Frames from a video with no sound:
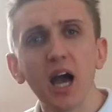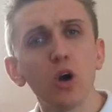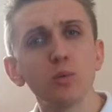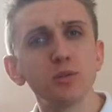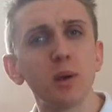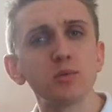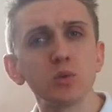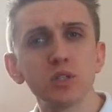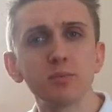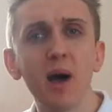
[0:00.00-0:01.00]
I hope to be able
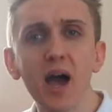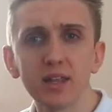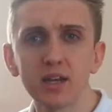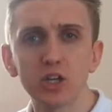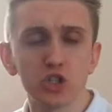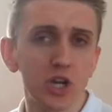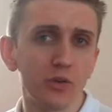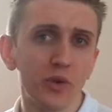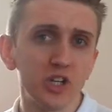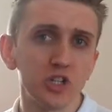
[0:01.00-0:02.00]
to inspire the next
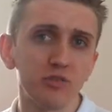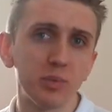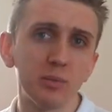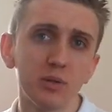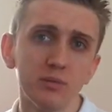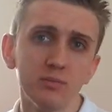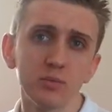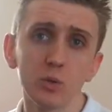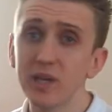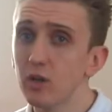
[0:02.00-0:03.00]
generation of people,
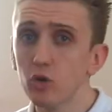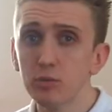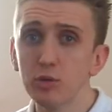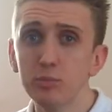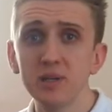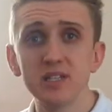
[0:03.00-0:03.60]
the way that other Blue